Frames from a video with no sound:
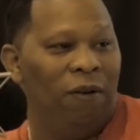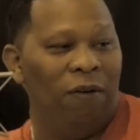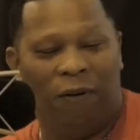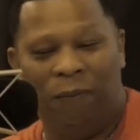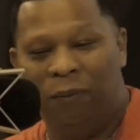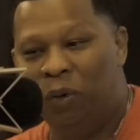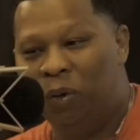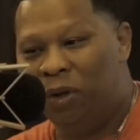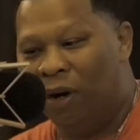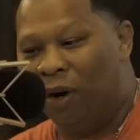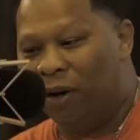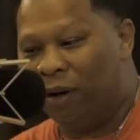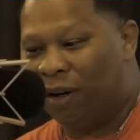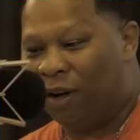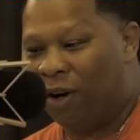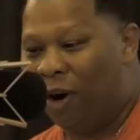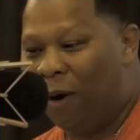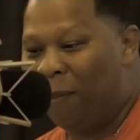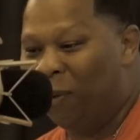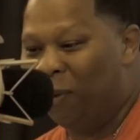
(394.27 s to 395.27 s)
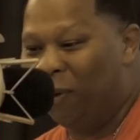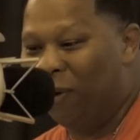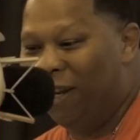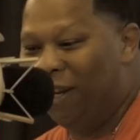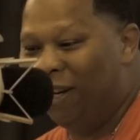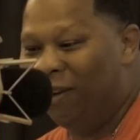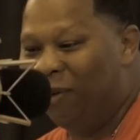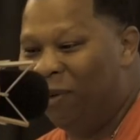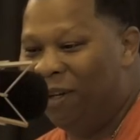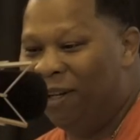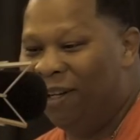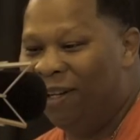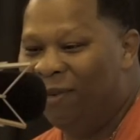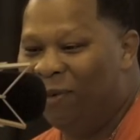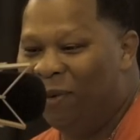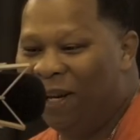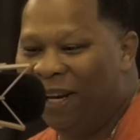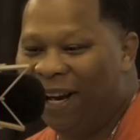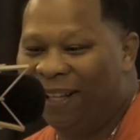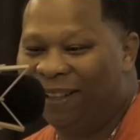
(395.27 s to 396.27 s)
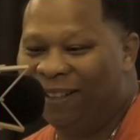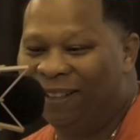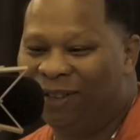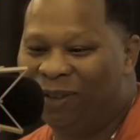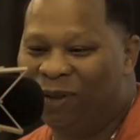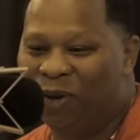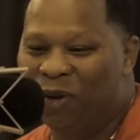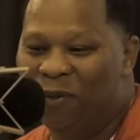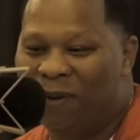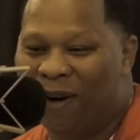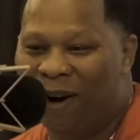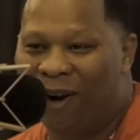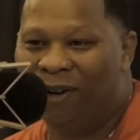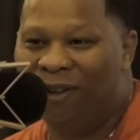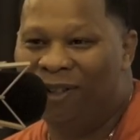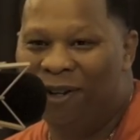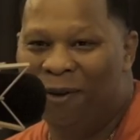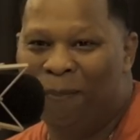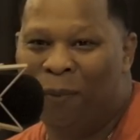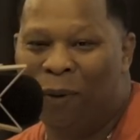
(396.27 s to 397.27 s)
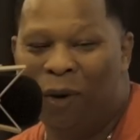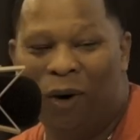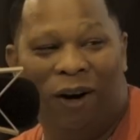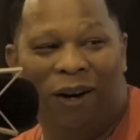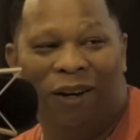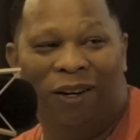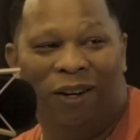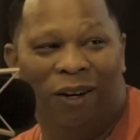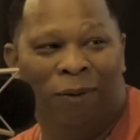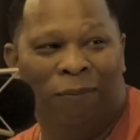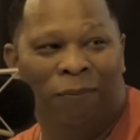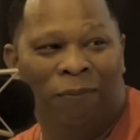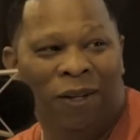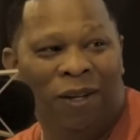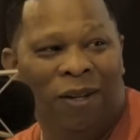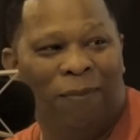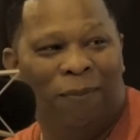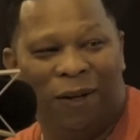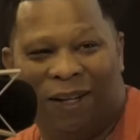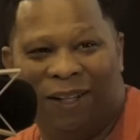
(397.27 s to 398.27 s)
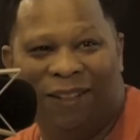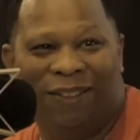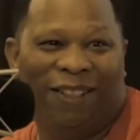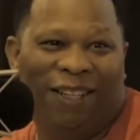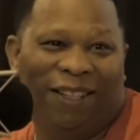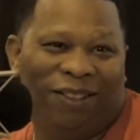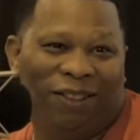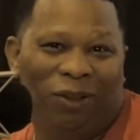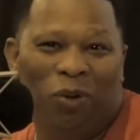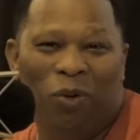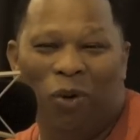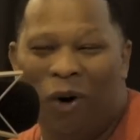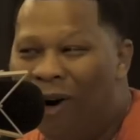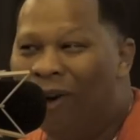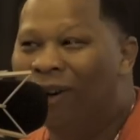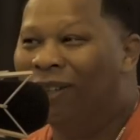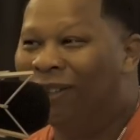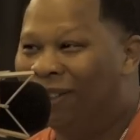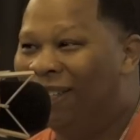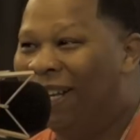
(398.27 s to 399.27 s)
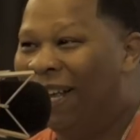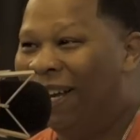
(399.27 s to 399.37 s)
From New York Incorporated, we got this group called Your Boy and Them because that's New Orleans.